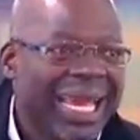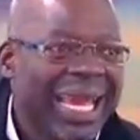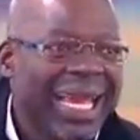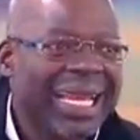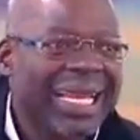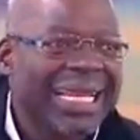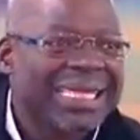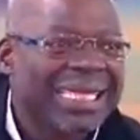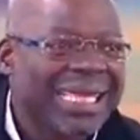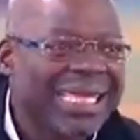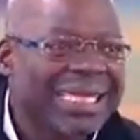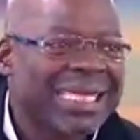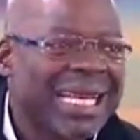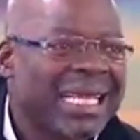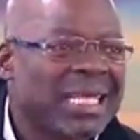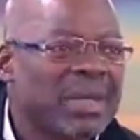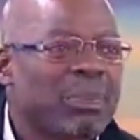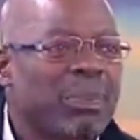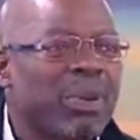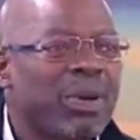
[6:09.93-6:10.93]
In a sense
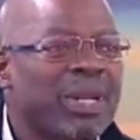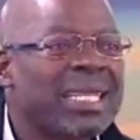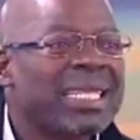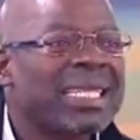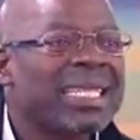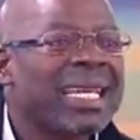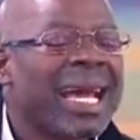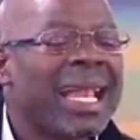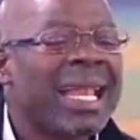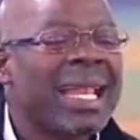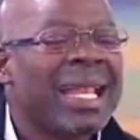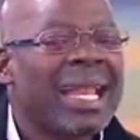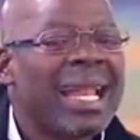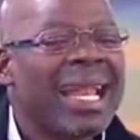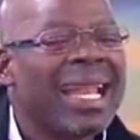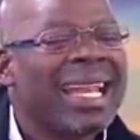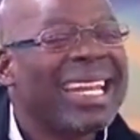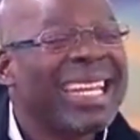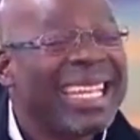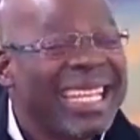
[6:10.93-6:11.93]
that political
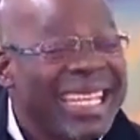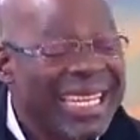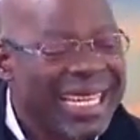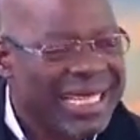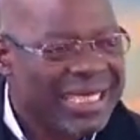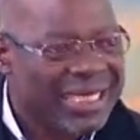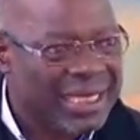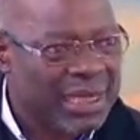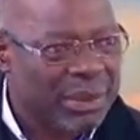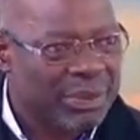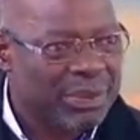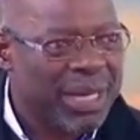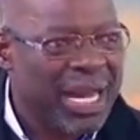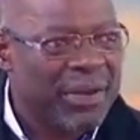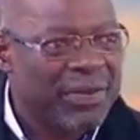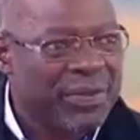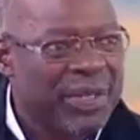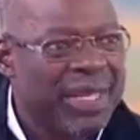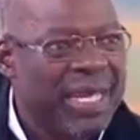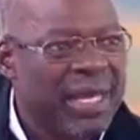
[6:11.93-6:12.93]
leadership,
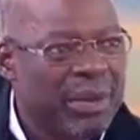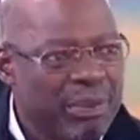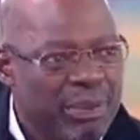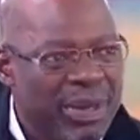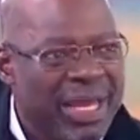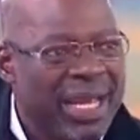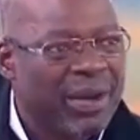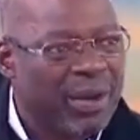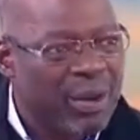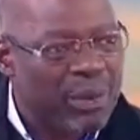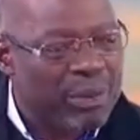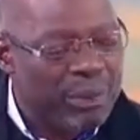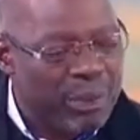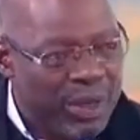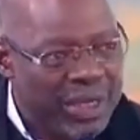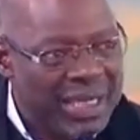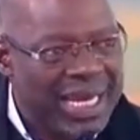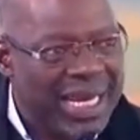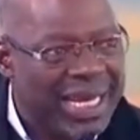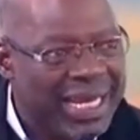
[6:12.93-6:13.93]
African black
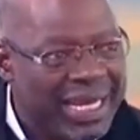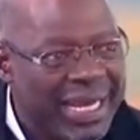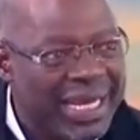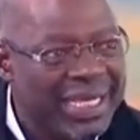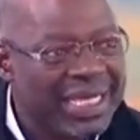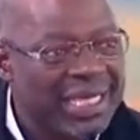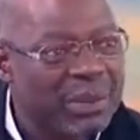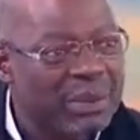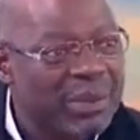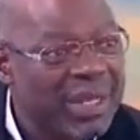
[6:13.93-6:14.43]
political leadership